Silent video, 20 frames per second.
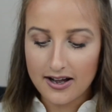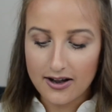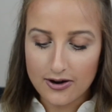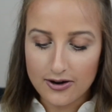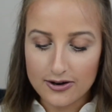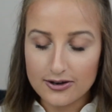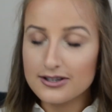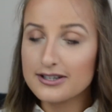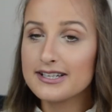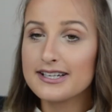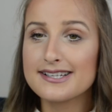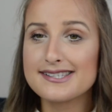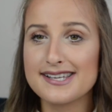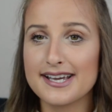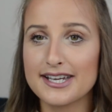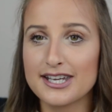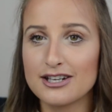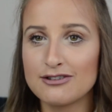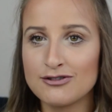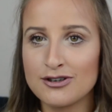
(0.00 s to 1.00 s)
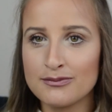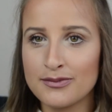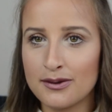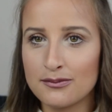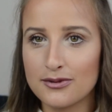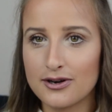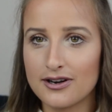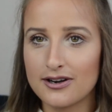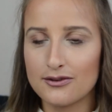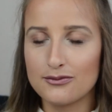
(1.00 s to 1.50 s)
early as I can
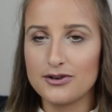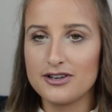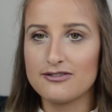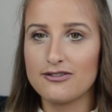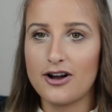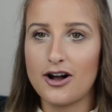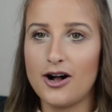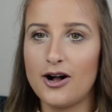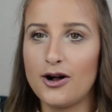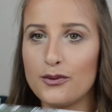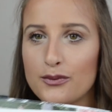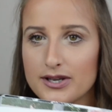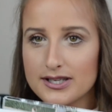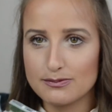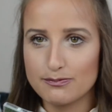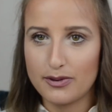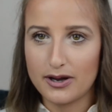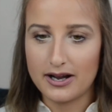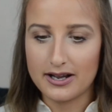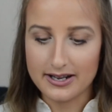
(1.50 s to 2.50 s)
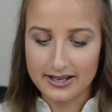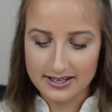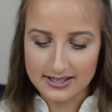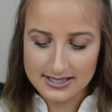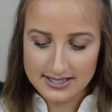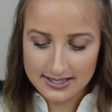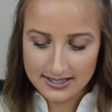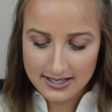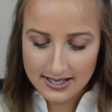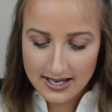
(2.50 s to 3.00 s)
remember, we've always bought it,